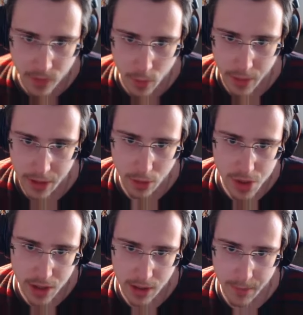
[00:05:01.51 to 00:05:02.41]
We did
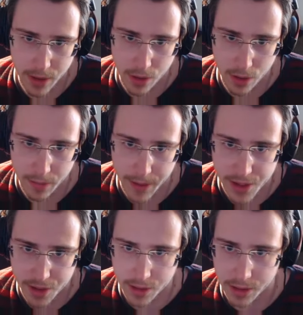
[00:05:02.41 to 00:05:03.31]
lose a little bit of gold, but
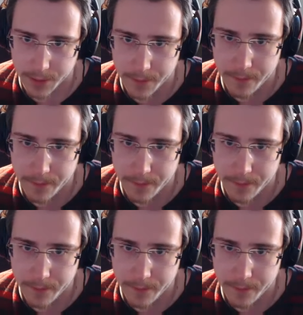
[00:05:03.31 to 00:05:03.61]
it's all good.